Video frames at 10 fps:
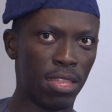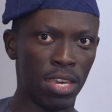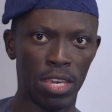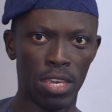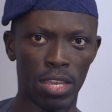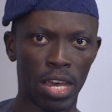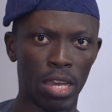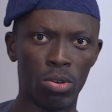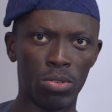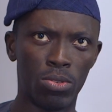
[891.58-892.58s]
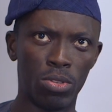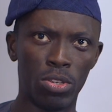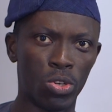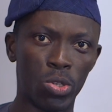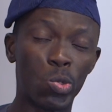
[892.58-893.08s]
day, I got to the
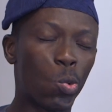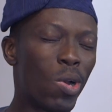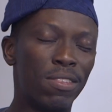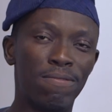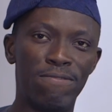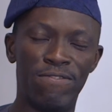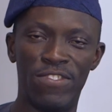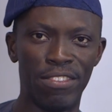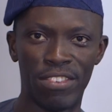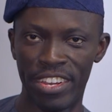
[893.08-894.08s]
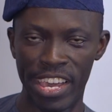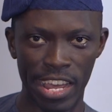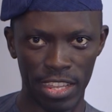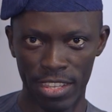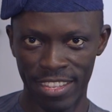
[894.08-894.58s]
church quite very, very
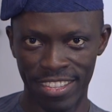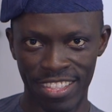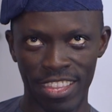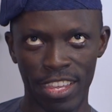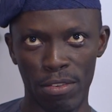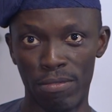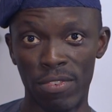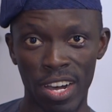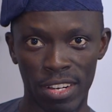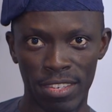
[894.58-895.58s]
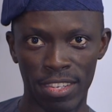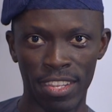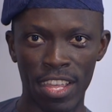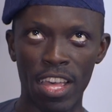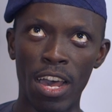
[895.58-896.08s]
early. In fact,
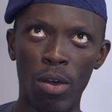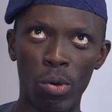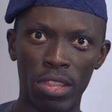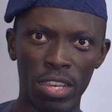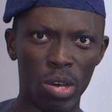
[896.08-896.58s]
I was